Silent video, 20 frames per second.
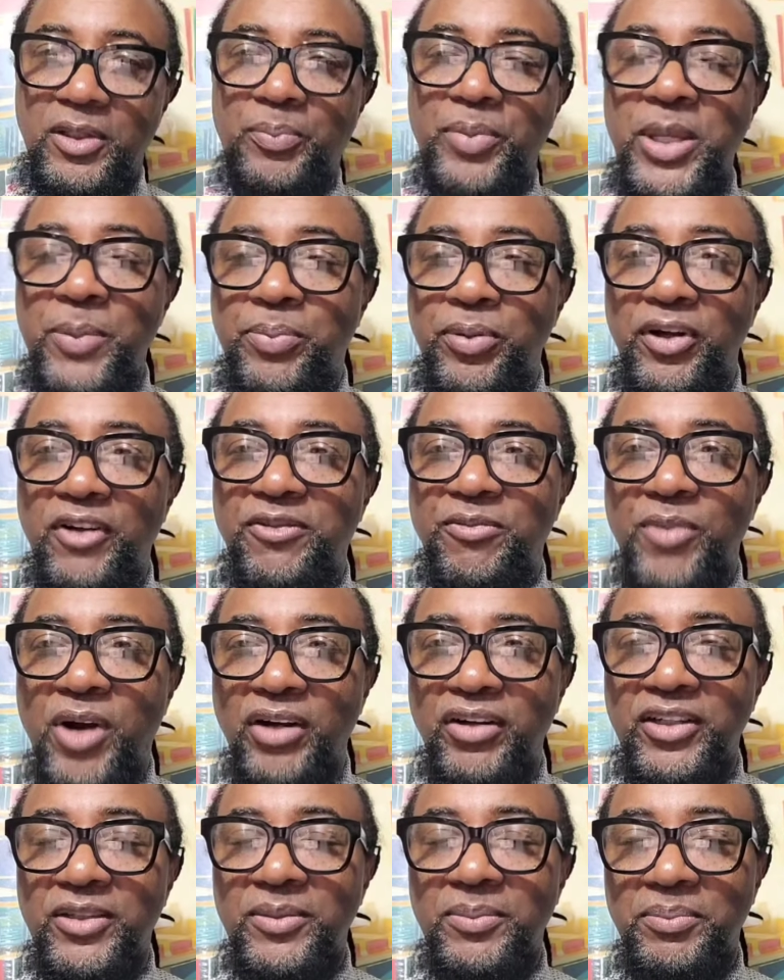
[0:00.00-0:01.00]
The people of
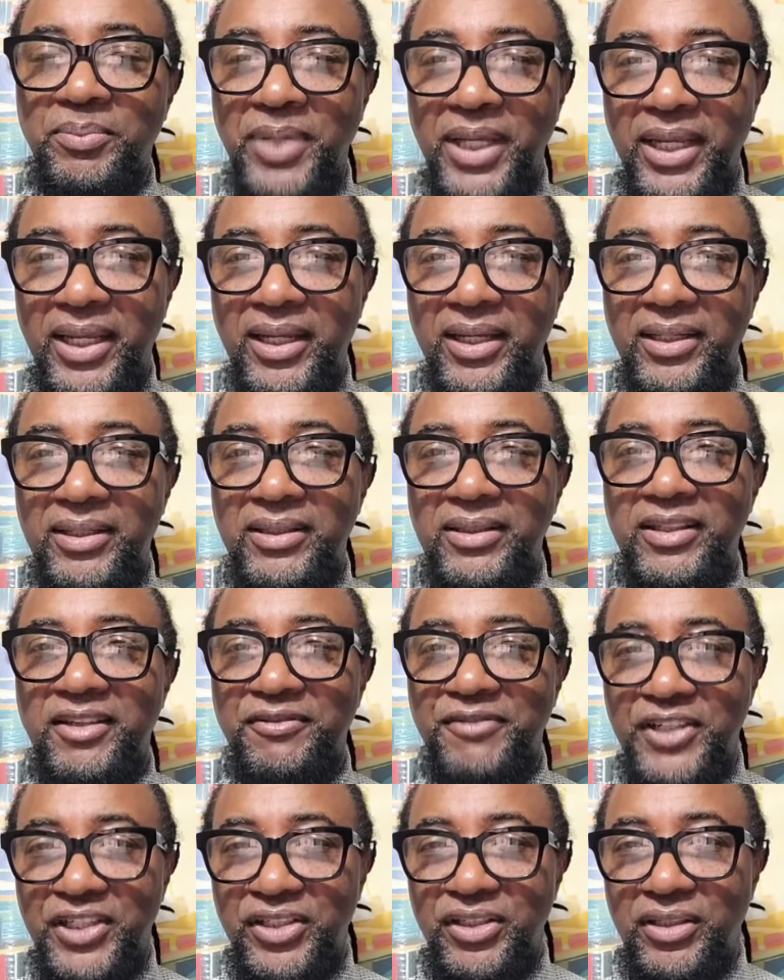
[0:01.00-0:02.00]
Morant Bay
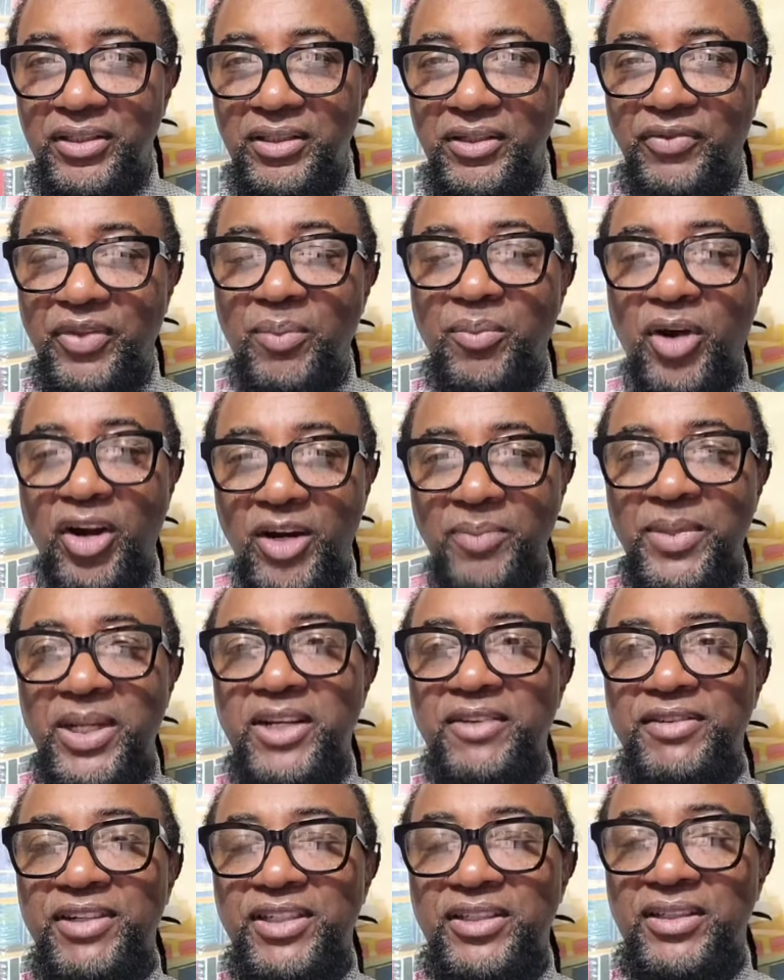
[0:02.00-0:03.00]
Division, of the Morant
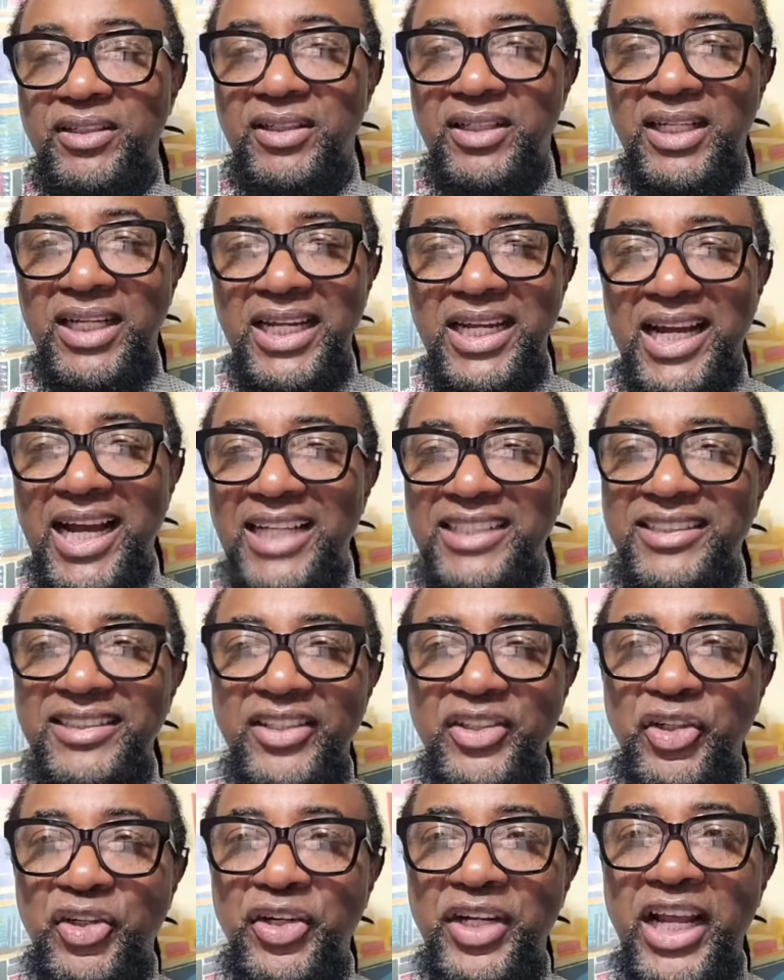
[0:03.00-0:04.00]
Bay Division, has
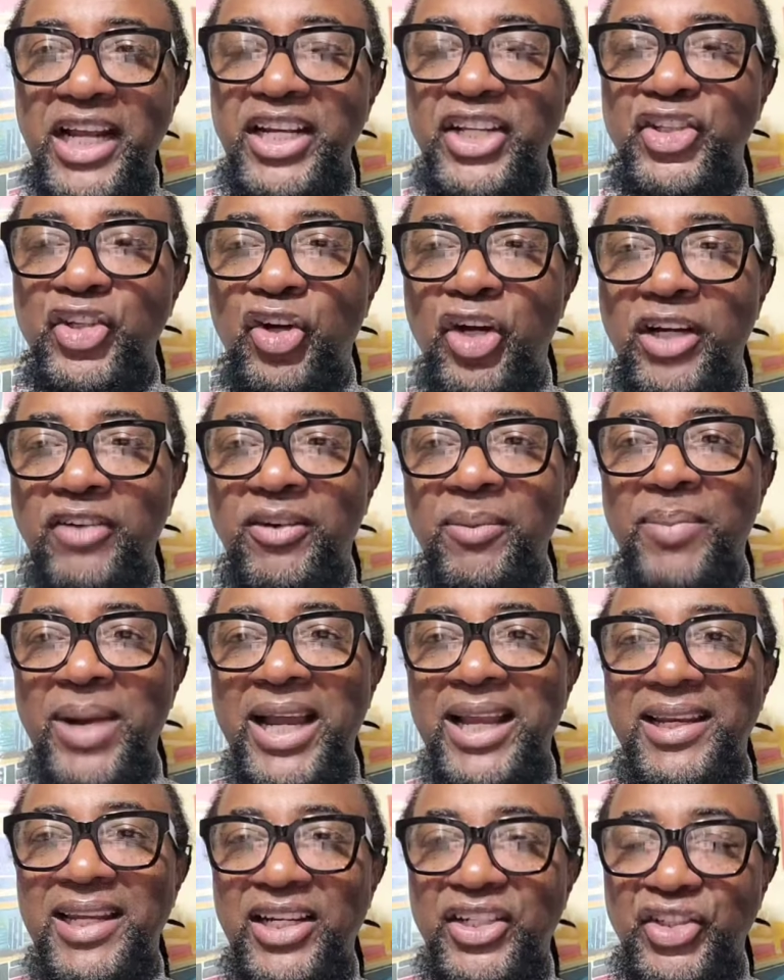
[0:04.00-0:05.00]
not heard any talk of a
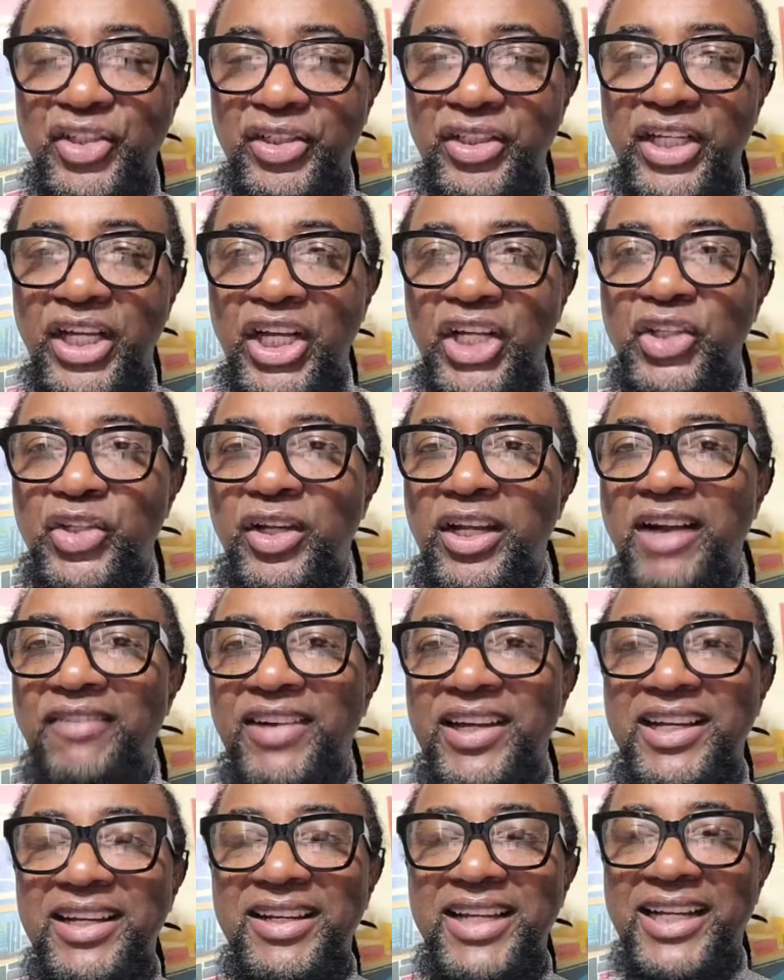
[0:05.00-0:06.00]
by-election to
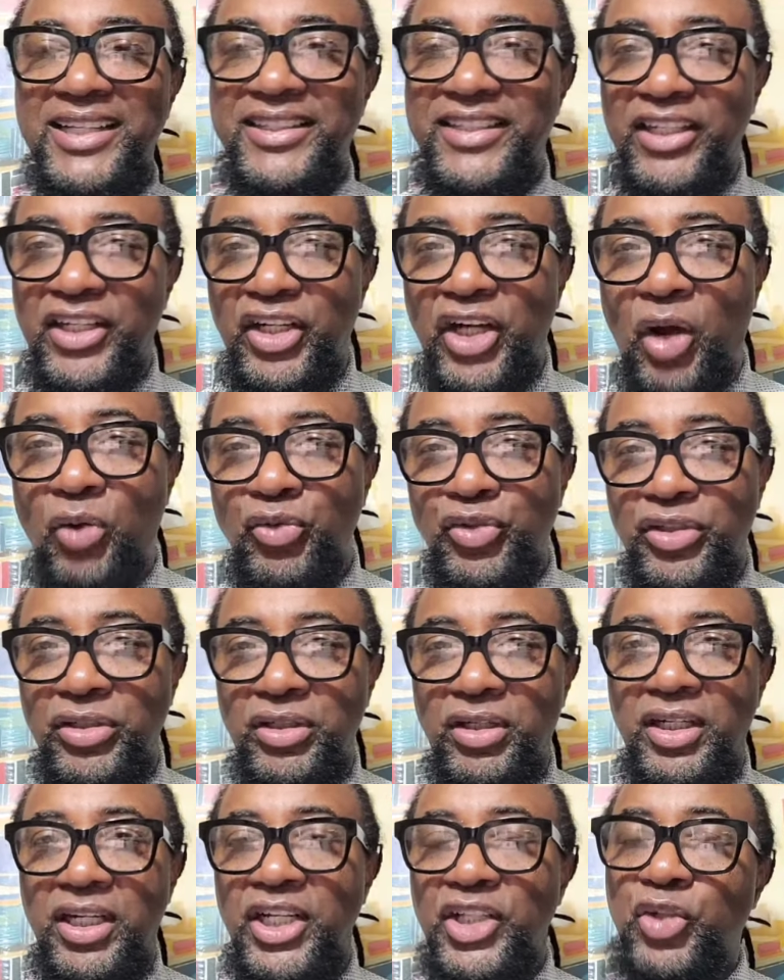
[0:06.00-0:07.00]
have an elected
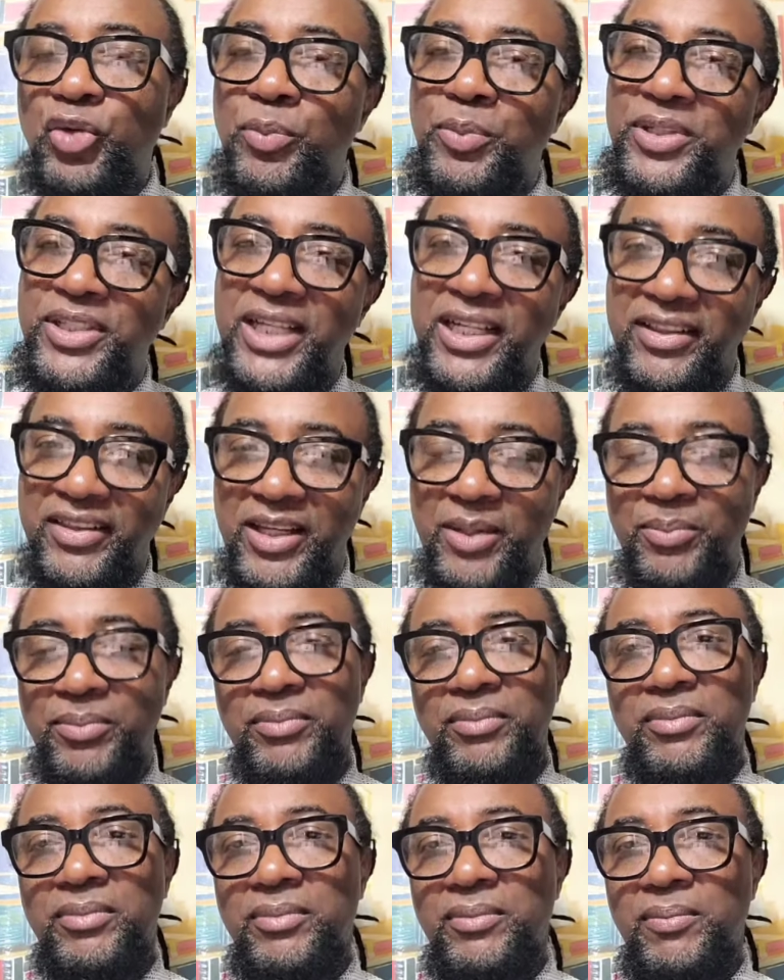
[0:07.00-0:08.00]
councillor to represent
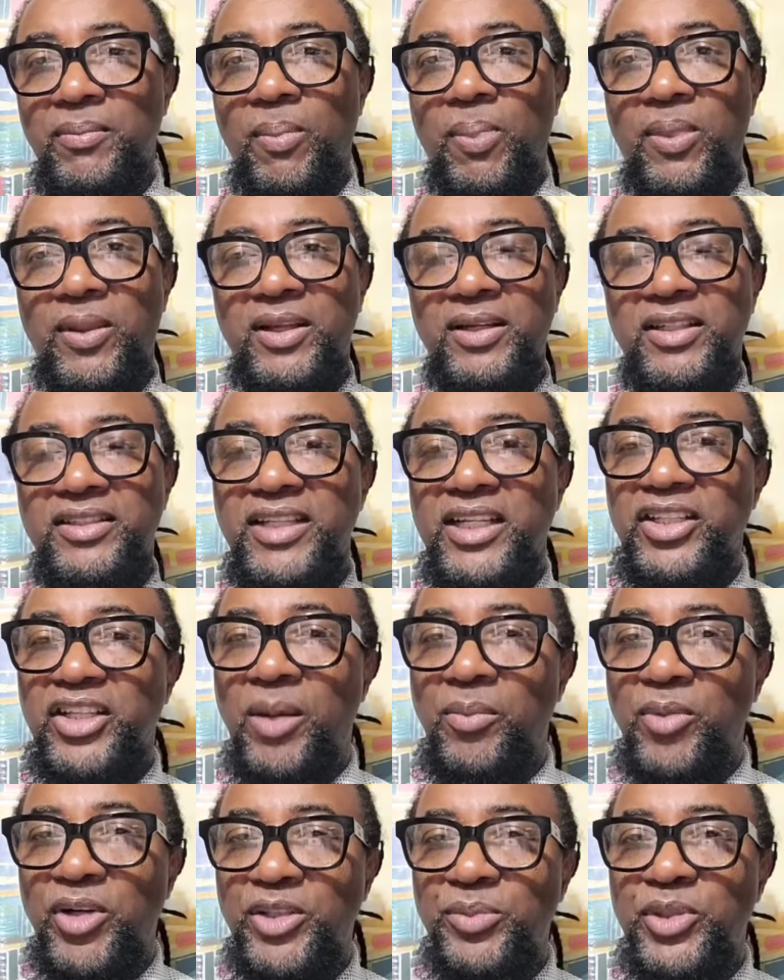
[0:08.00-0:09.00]
them in the St.
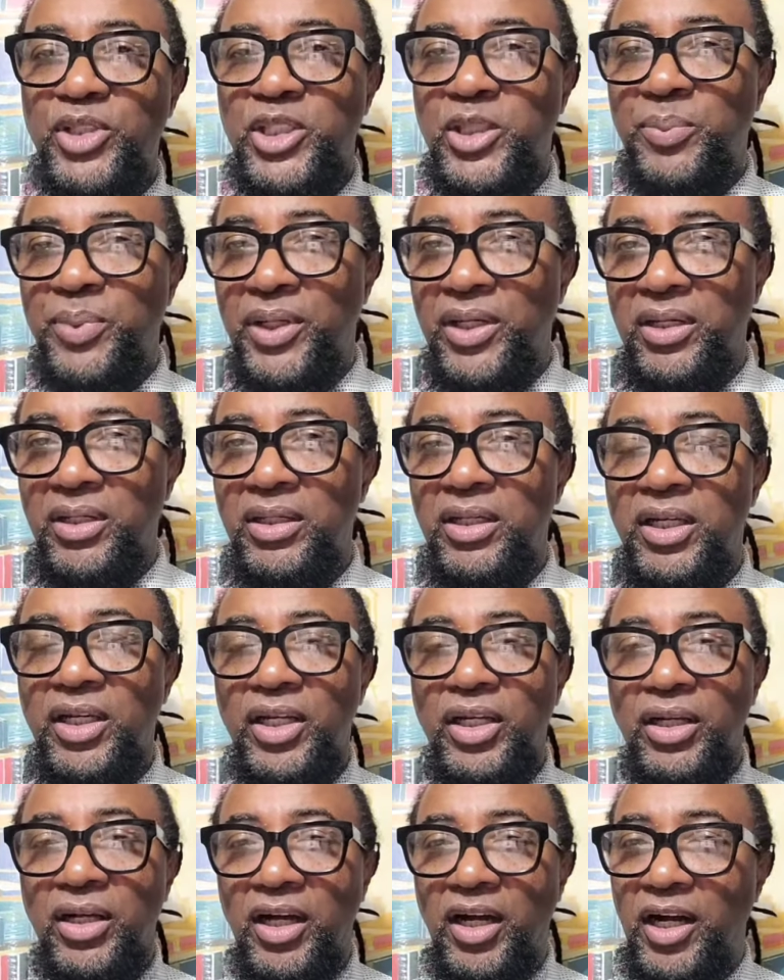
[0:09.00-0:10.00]
Thomas Municipal
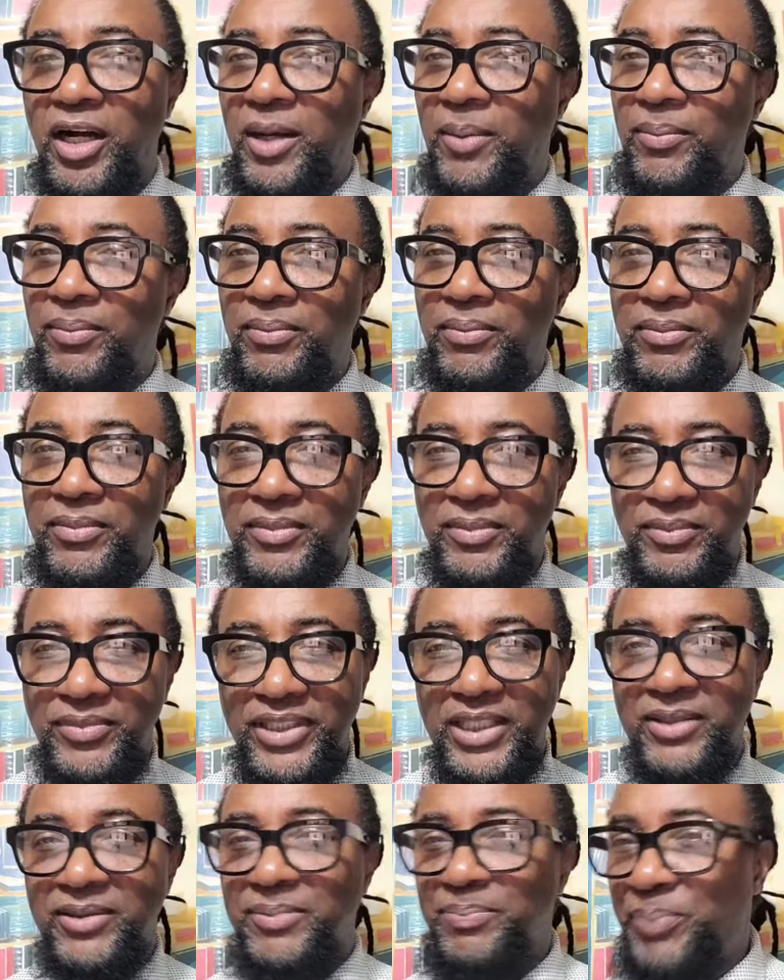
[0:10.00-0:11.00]

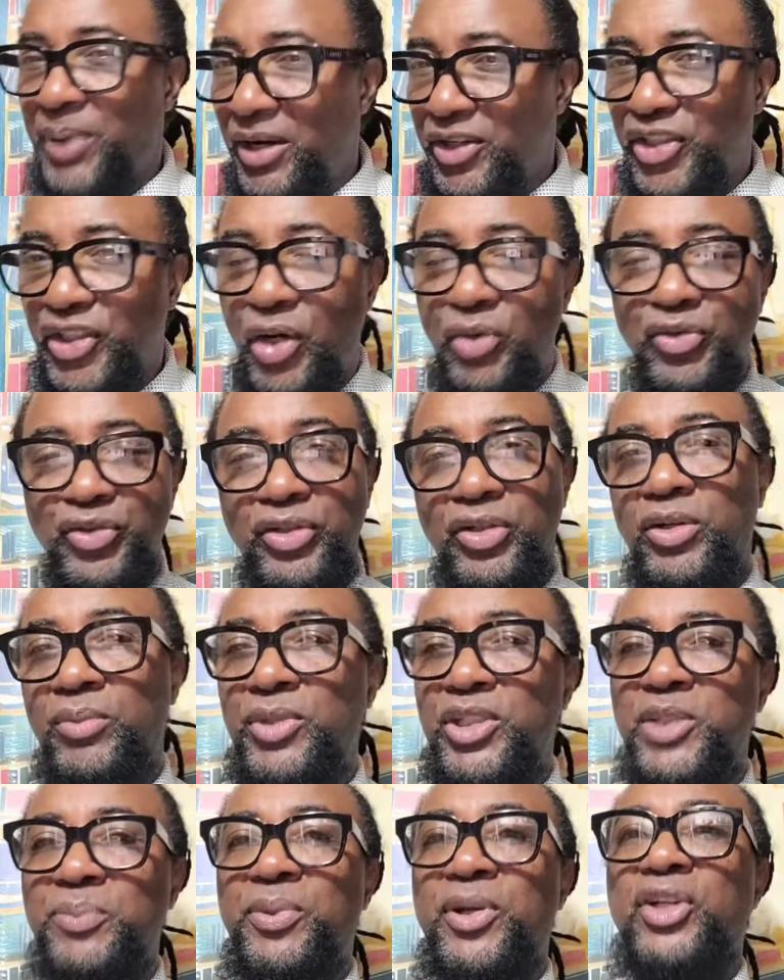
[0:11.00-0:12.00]
St. Parish Council or
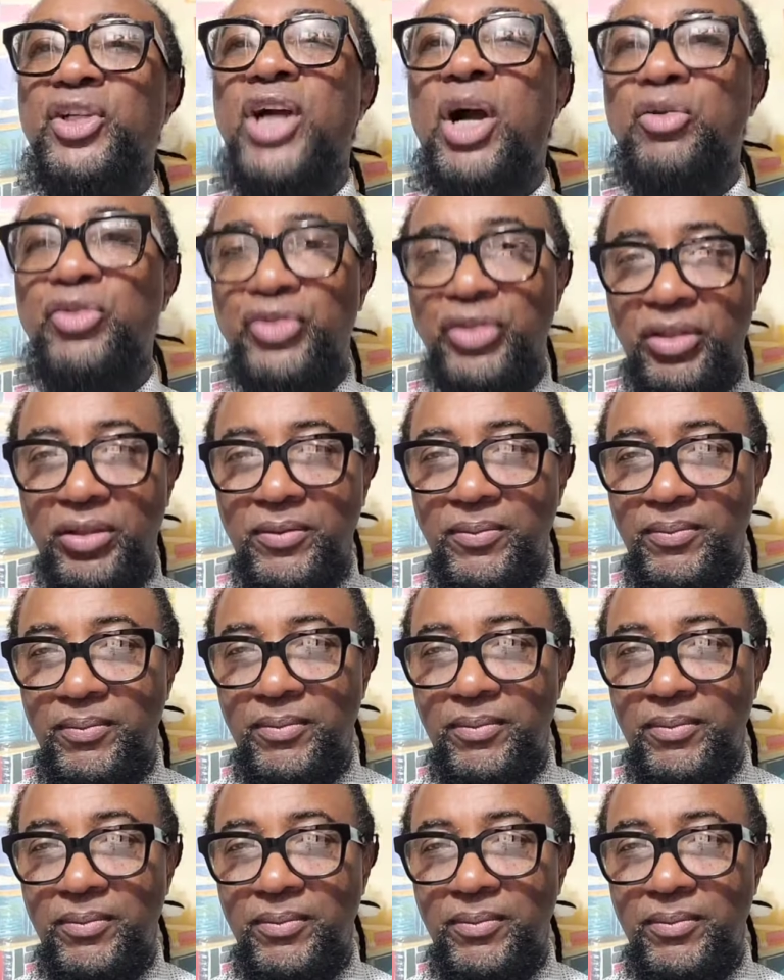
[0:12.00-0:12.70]
Municipal Council.